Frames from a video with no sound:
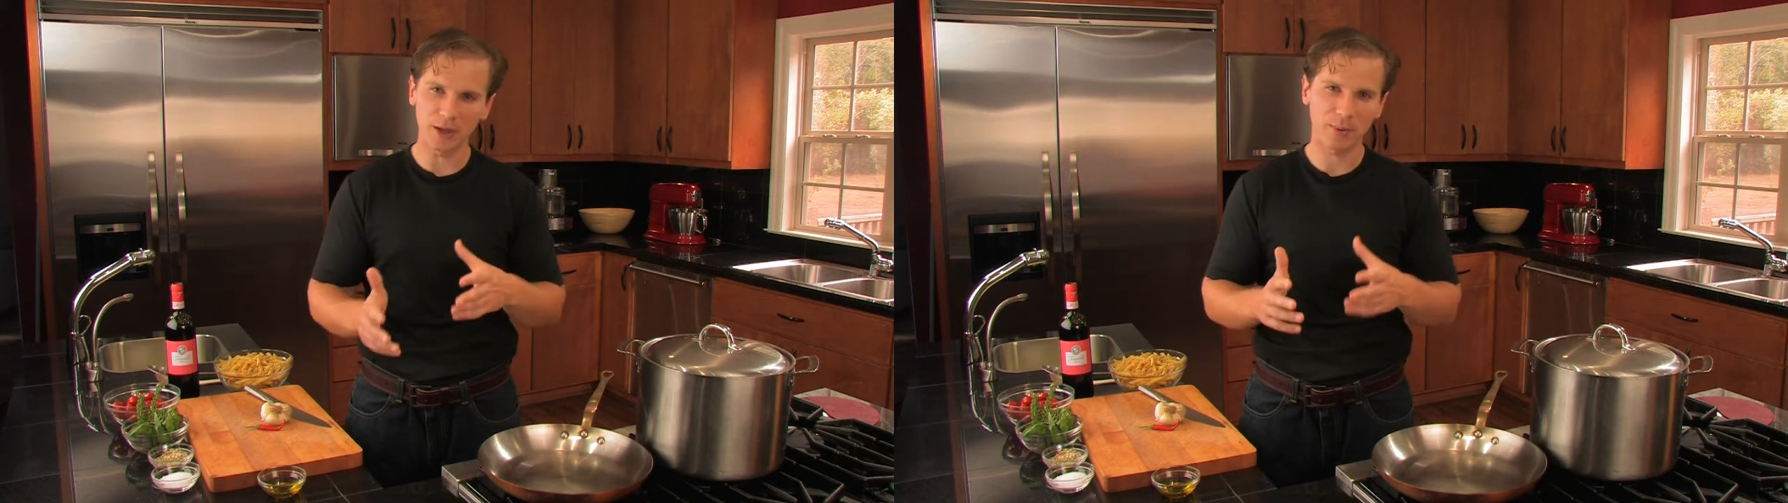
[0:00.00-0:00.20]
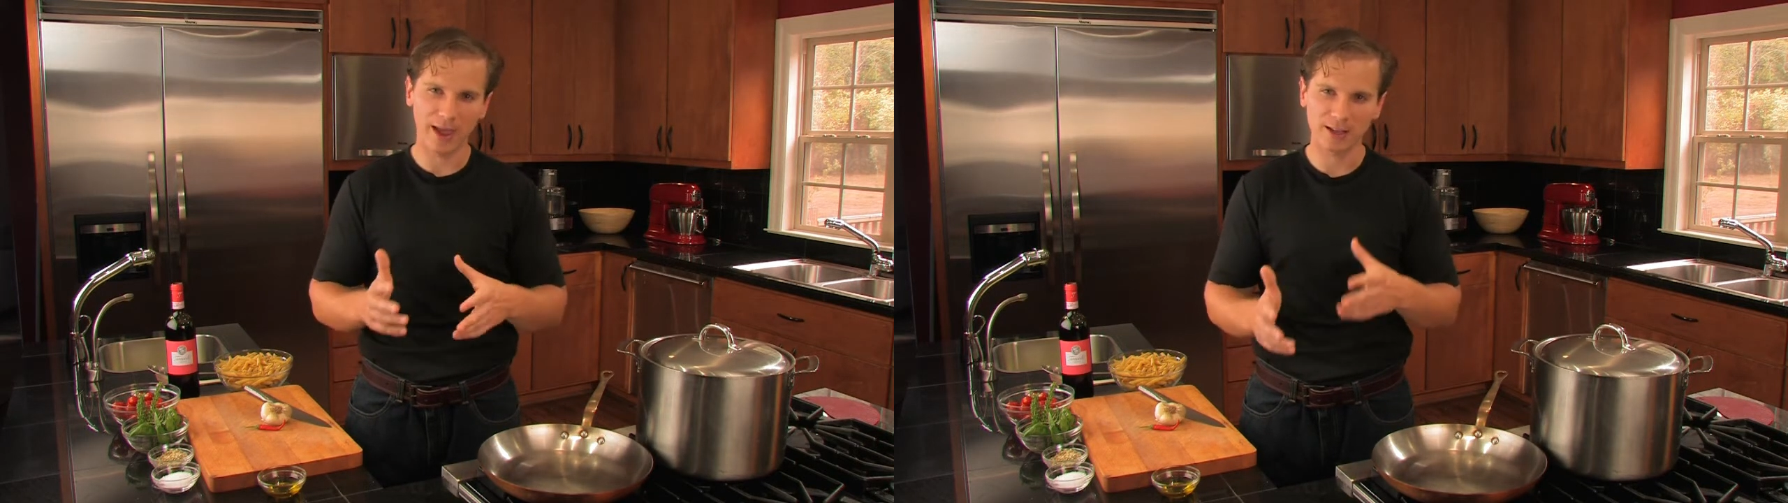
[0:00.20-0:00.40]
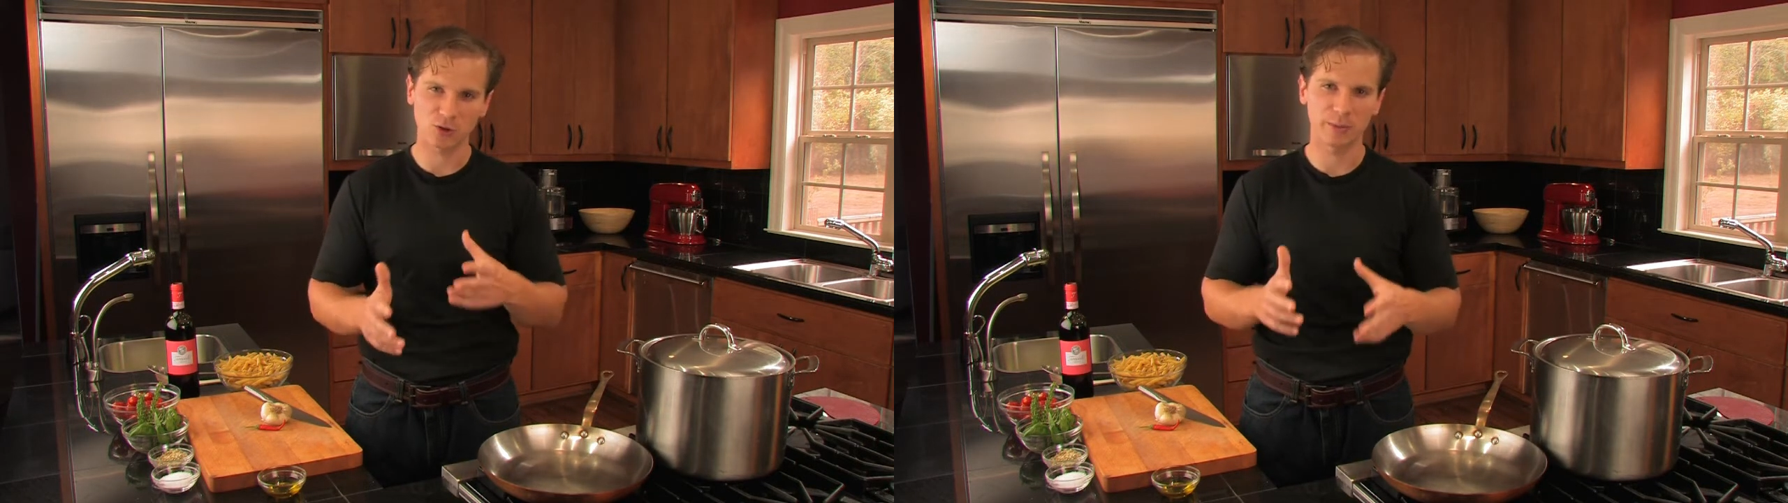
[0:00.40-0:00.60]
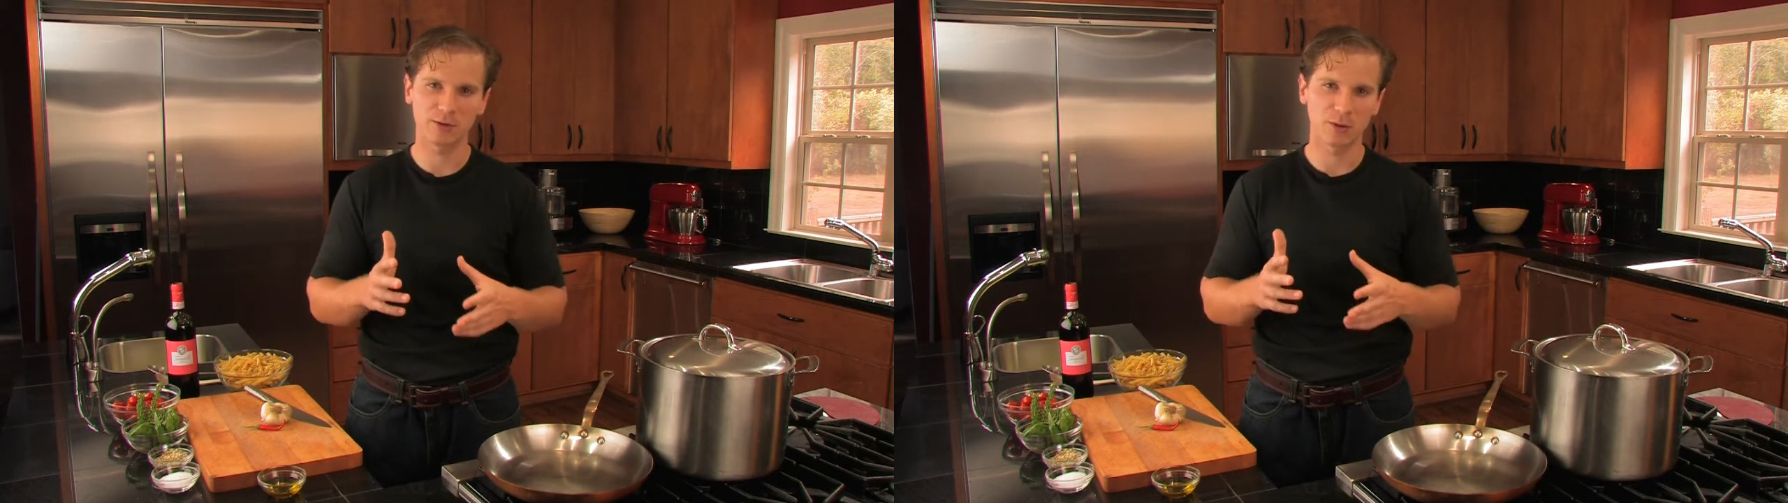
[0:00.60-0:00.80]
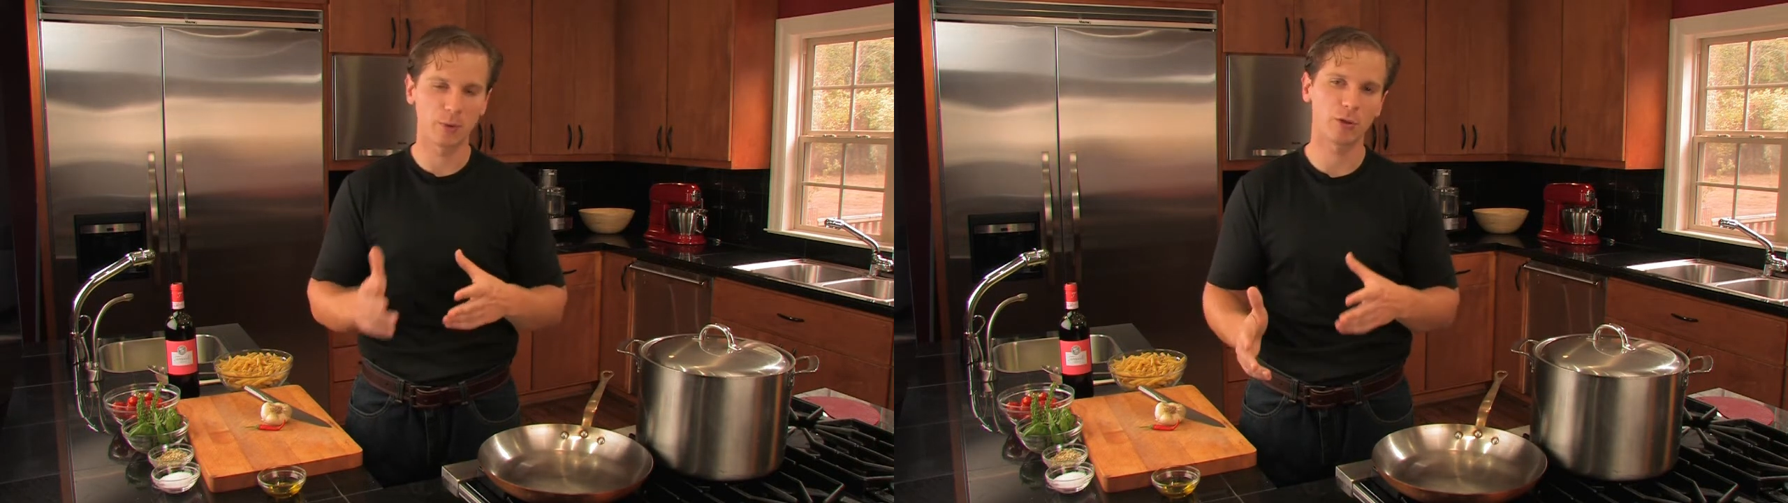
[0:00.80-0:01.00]
paying tribute
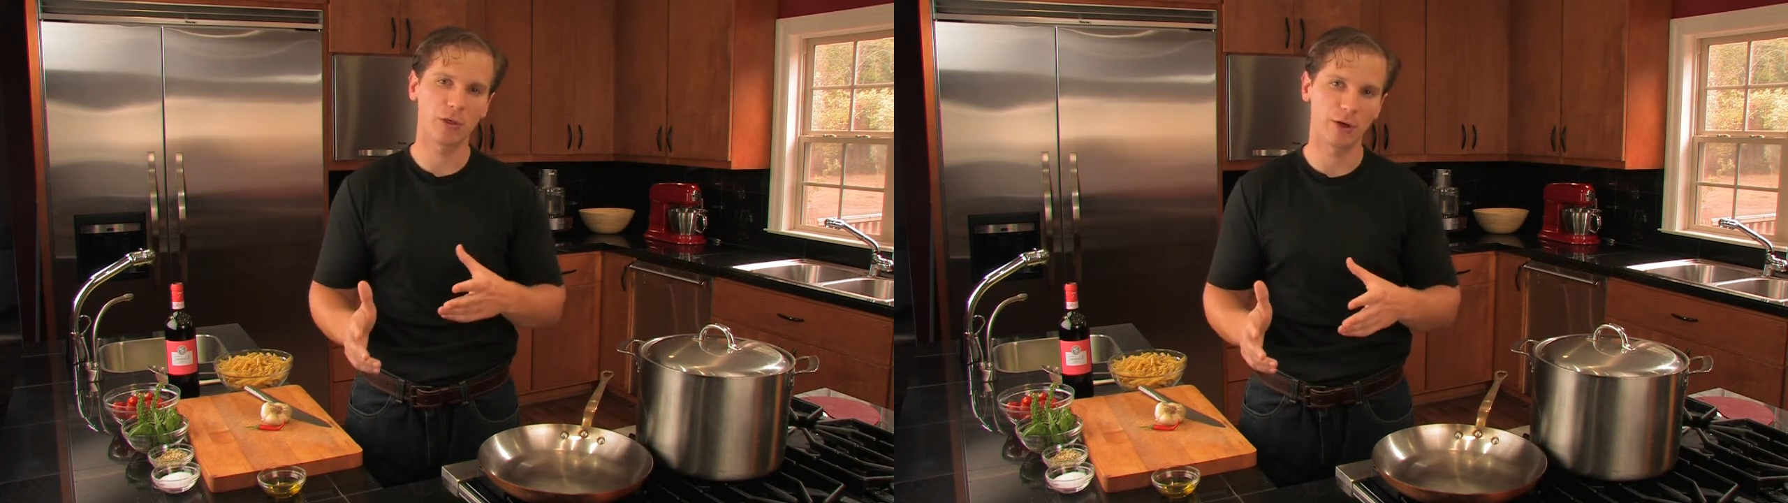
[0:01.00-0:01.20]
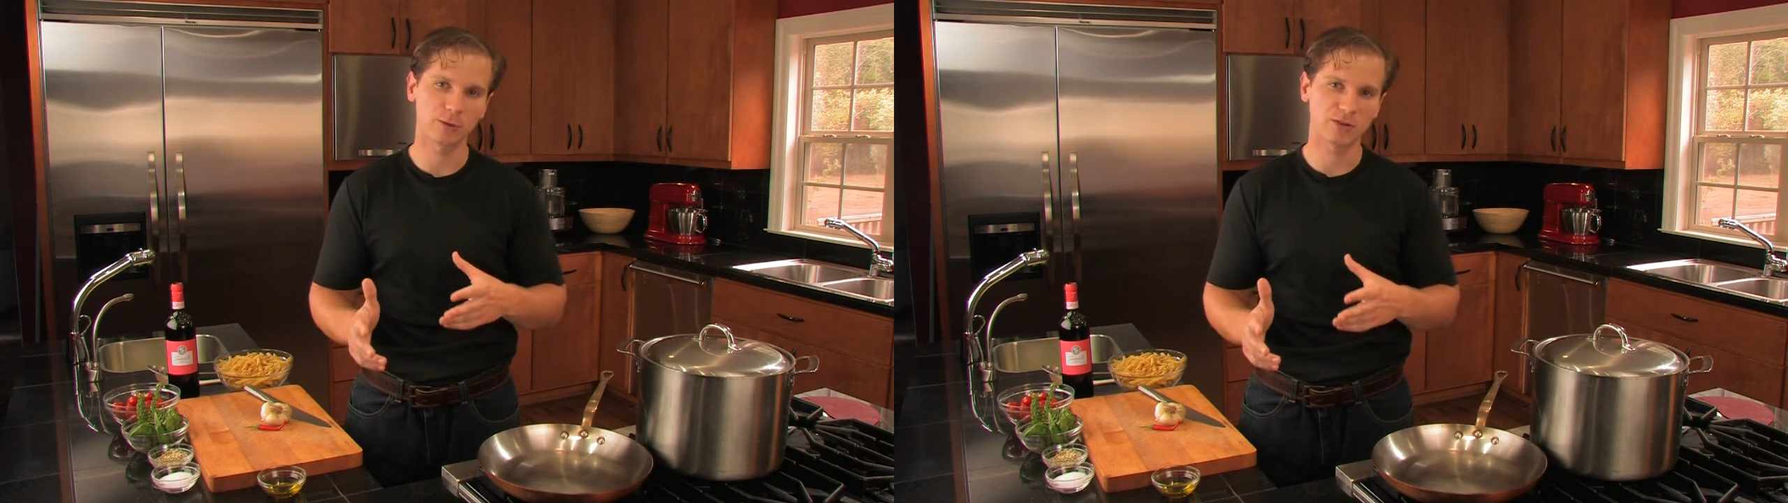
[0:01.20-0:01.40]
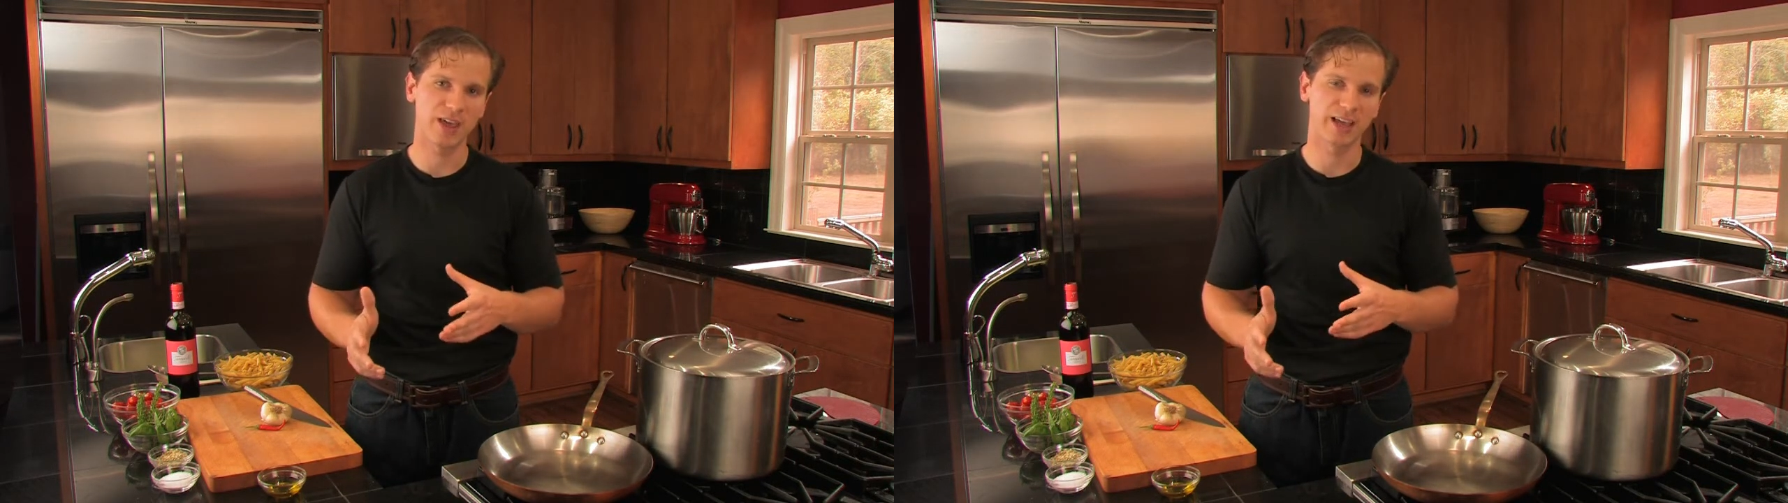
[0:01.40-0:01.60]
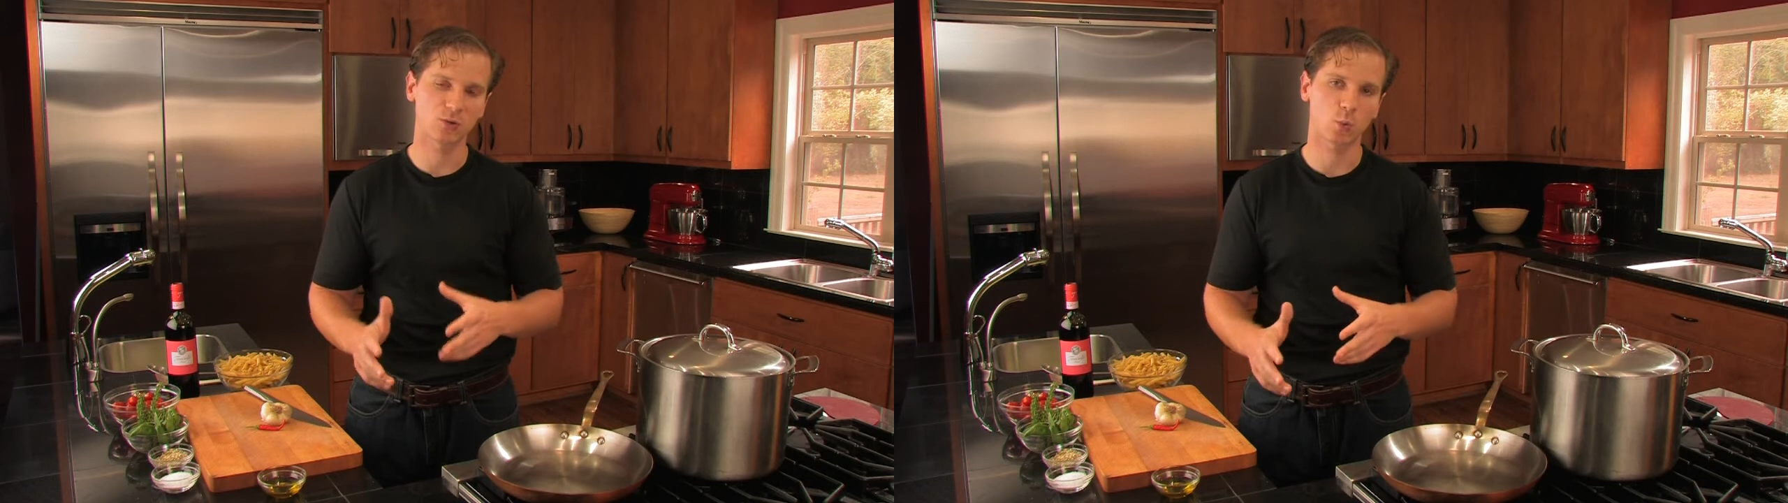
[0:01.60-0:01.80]
to both of those things.